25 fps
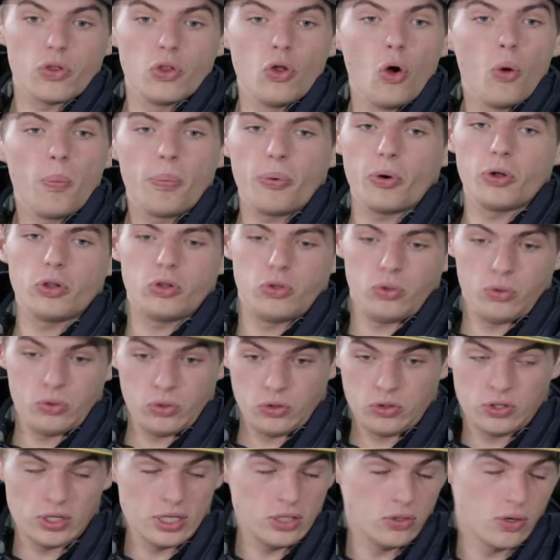no point to
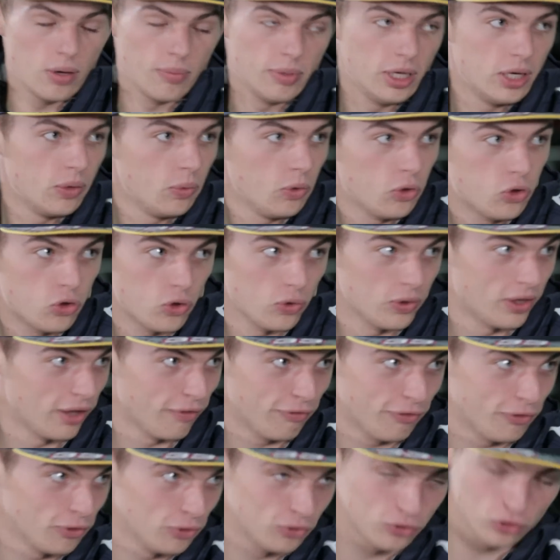continue. I mean, it was so
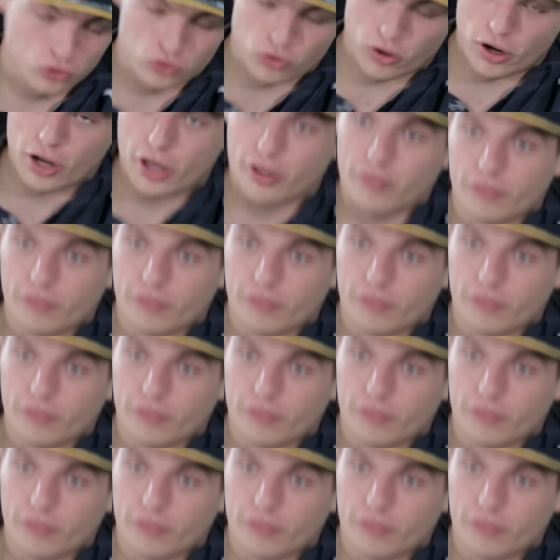difficult to drive.